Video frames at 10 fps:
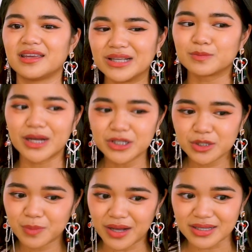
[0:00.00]
as much
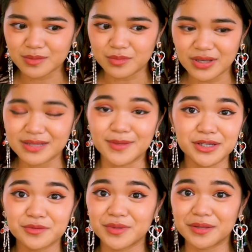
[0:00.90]
as possible, as
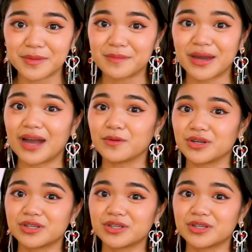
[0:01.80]
much as within my power,